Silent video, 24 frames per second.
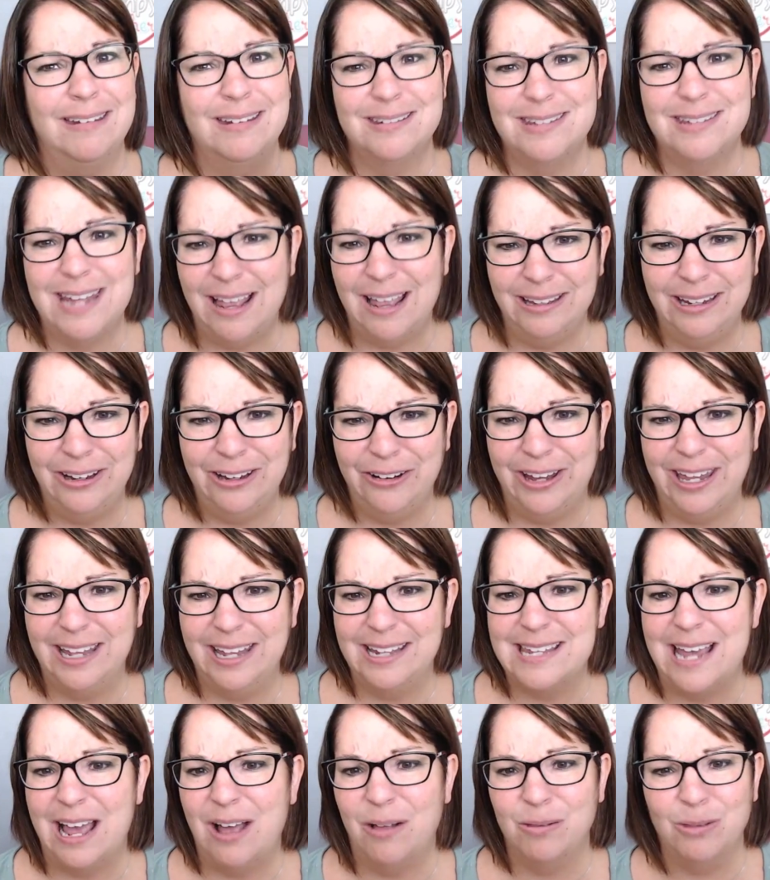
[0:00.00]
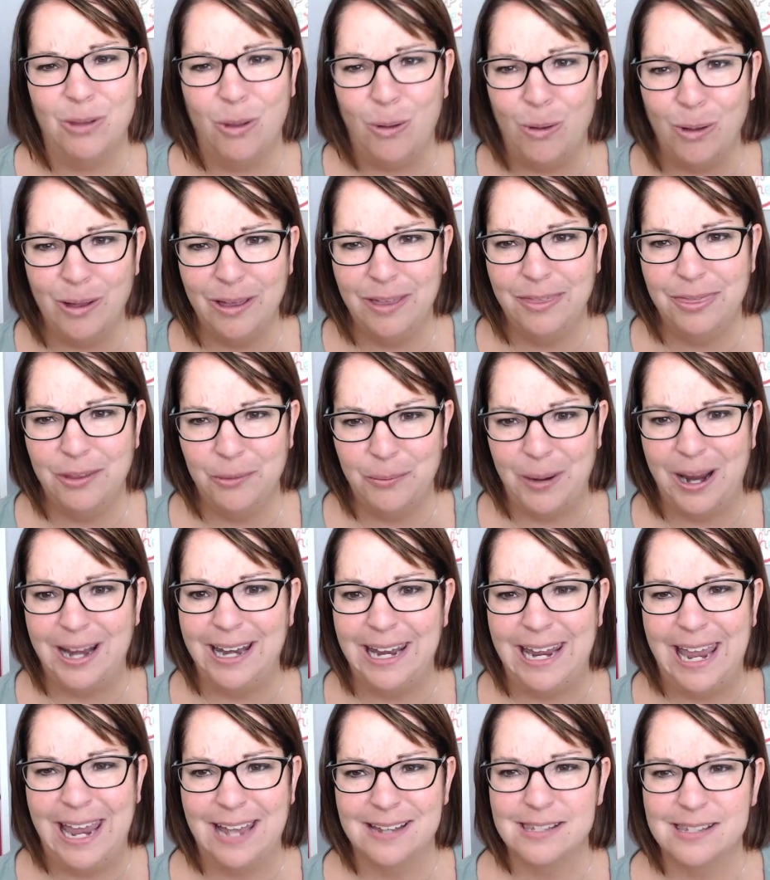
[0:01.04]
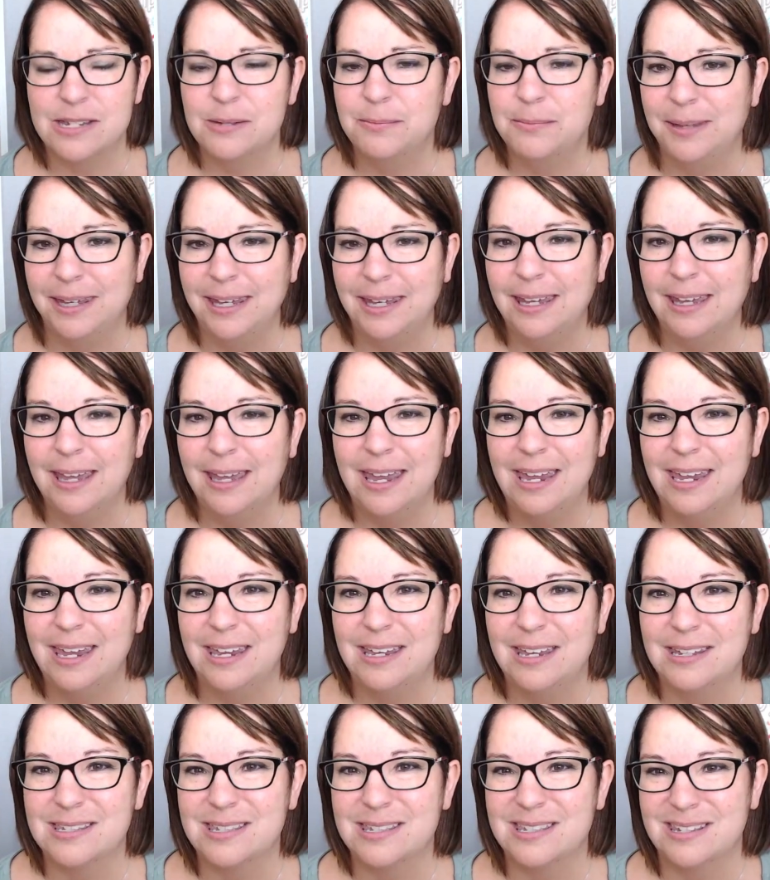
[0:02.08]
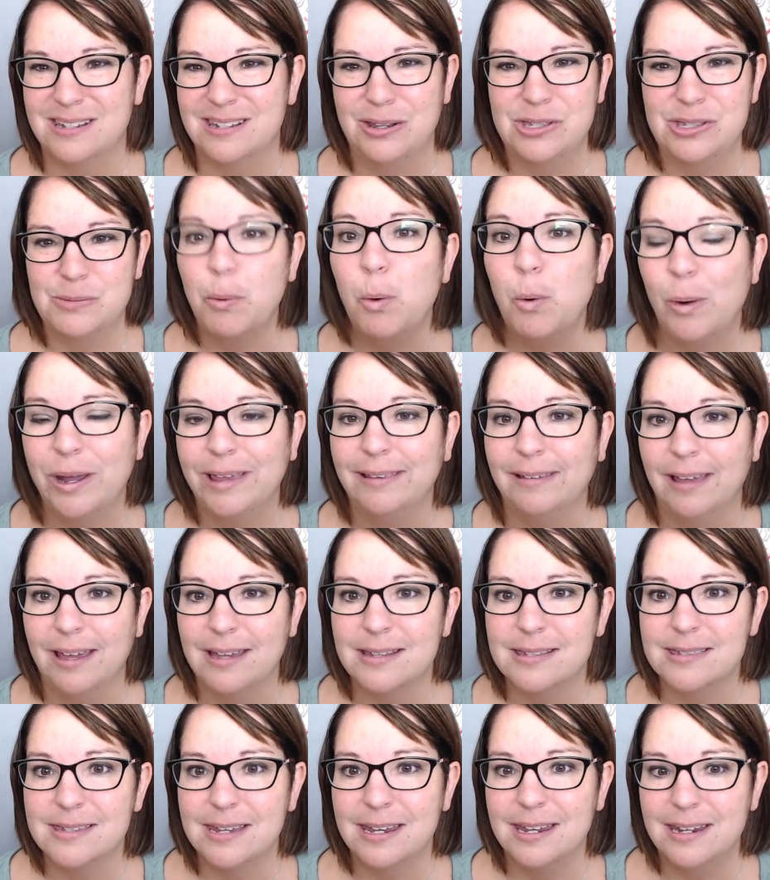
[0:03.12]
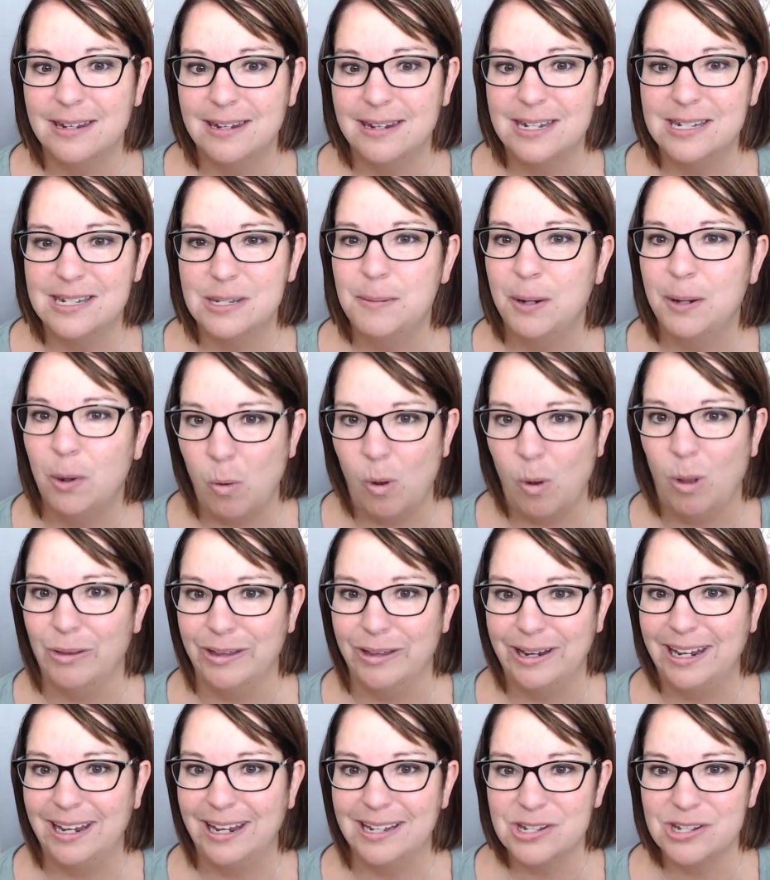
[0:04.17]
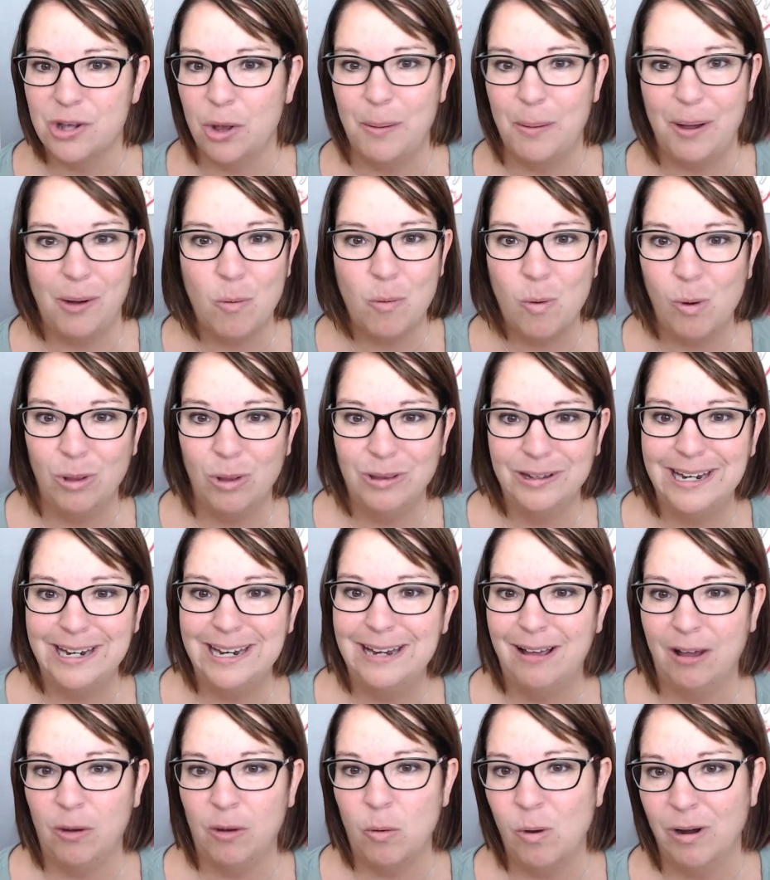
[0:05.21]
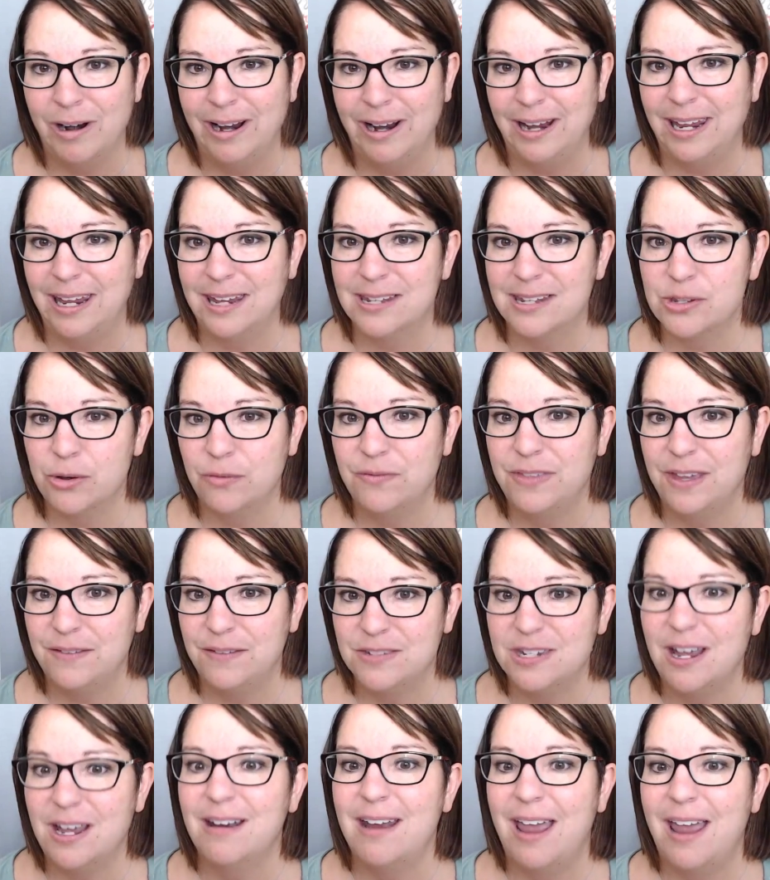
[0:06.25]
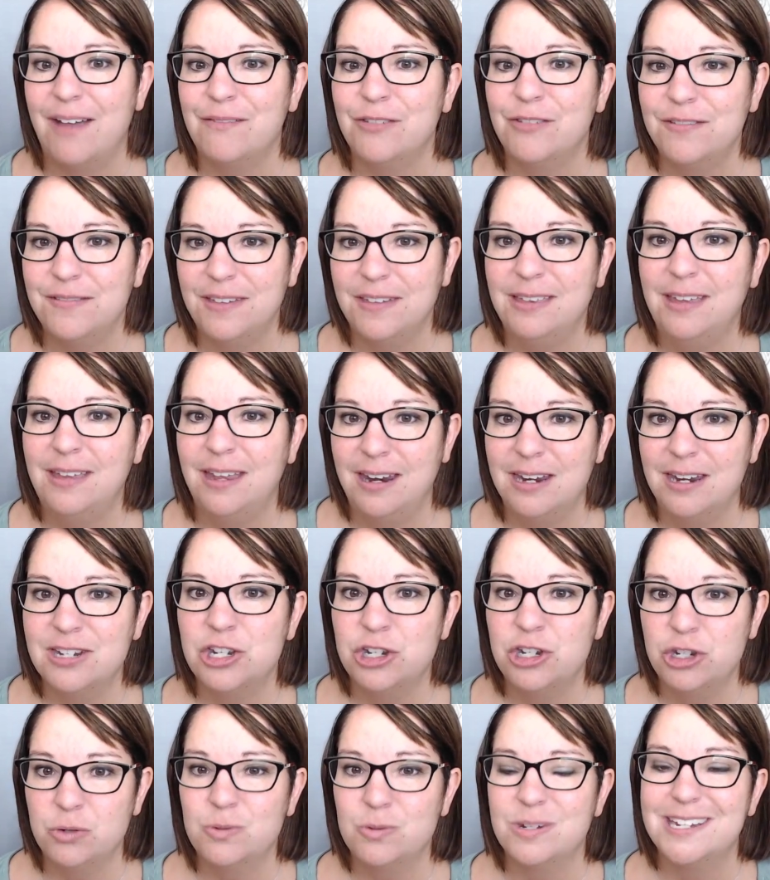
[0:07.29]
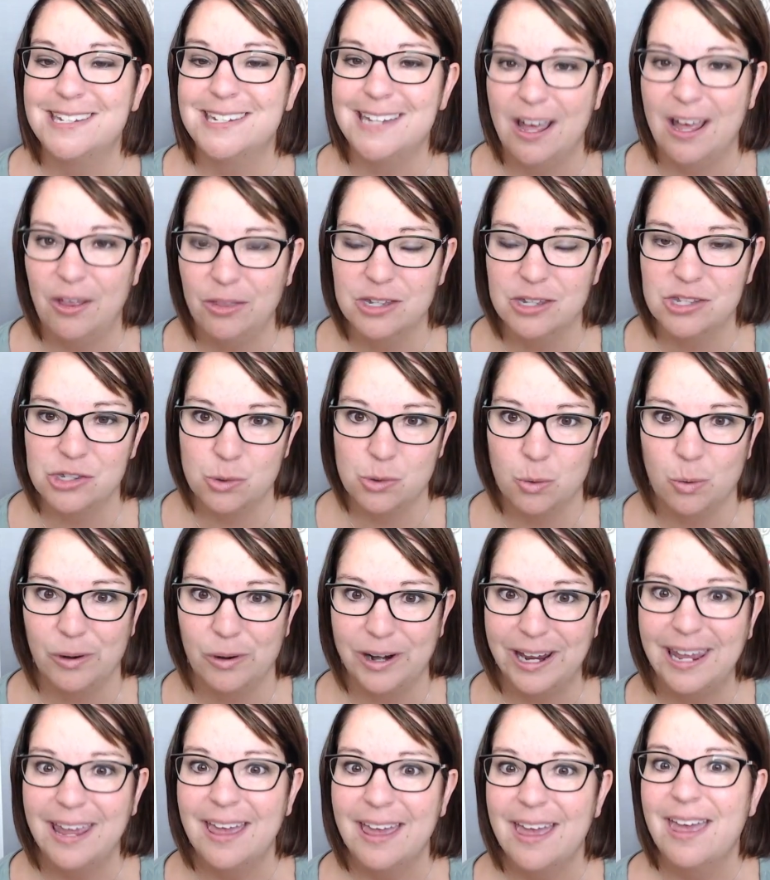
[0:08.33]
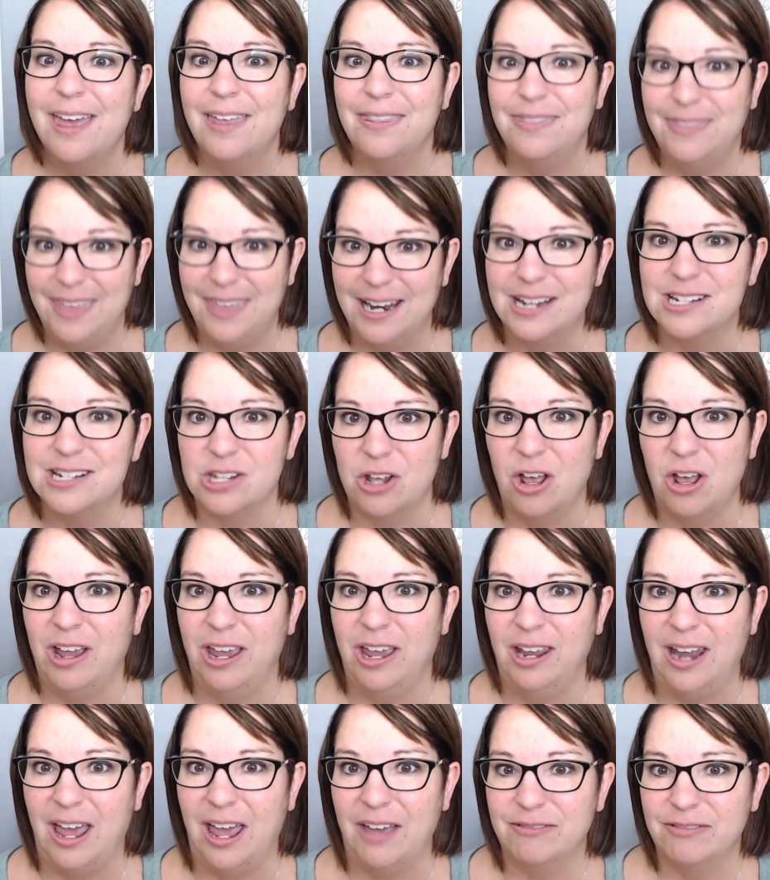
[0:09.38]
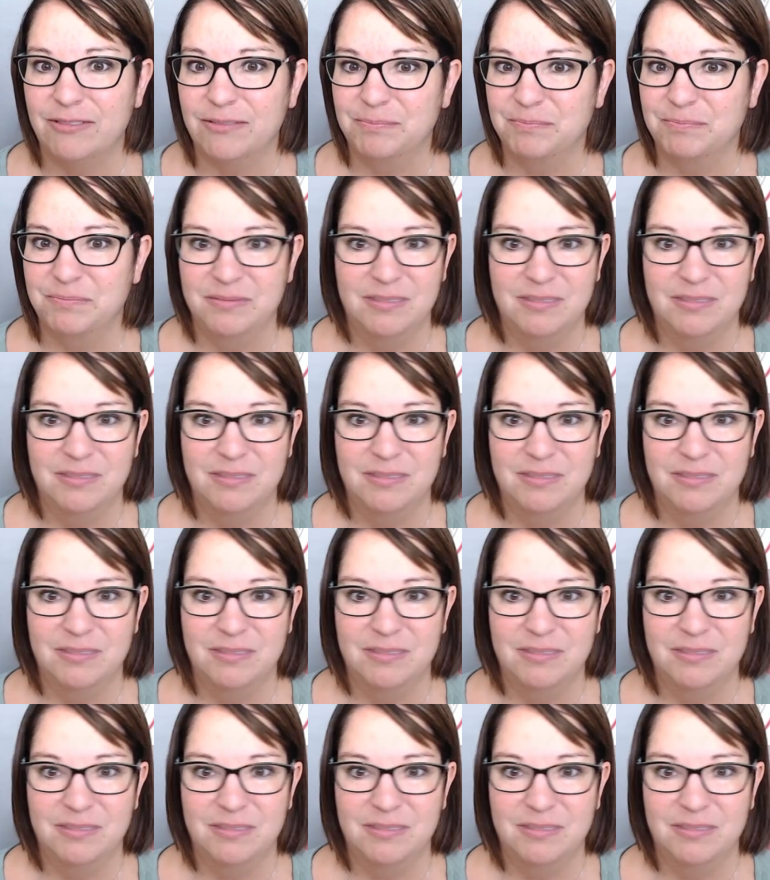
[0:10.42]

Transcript: telling your kids how long the writing has to be is, is pointless. It needs to be quality. It's all about quality, not quantity. So if they've done everything they need to do to tell the story, then it's long enough.